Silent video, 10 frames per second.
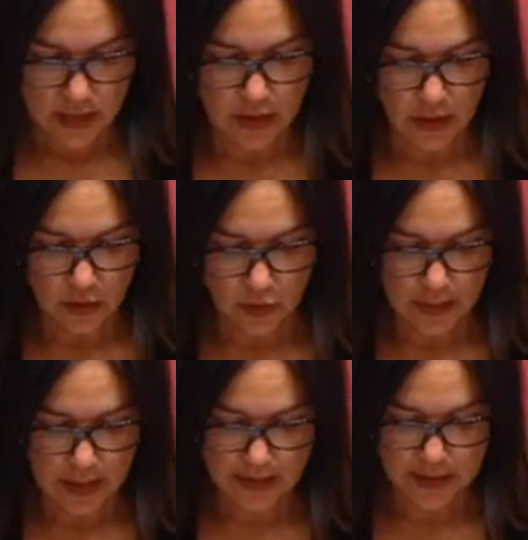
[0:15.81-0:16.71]
that Lou
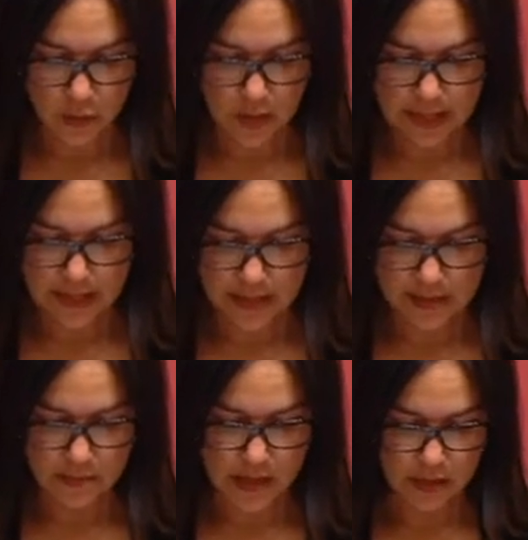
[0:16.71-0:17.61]
passed away
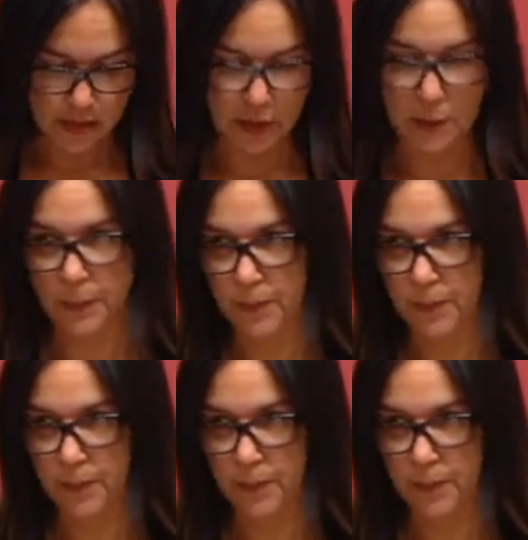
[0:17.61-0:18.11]
last month.